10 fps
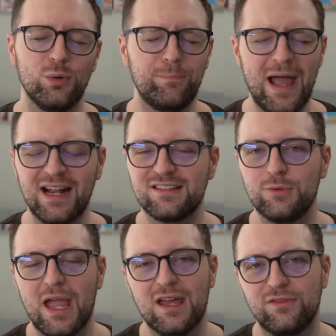Back to
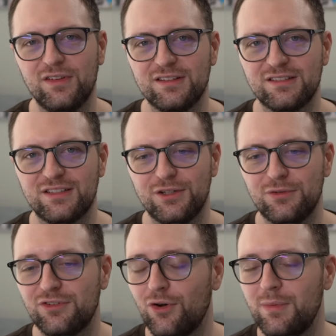Anfield too.
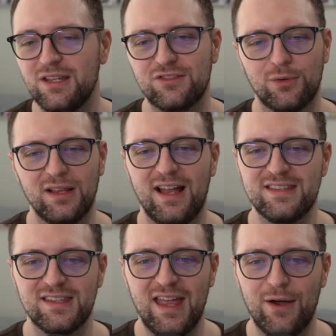So many
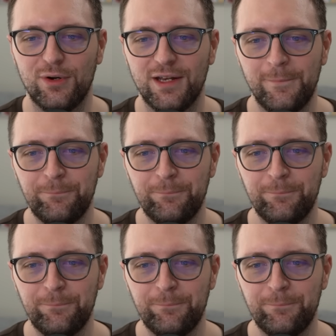storylines in that one.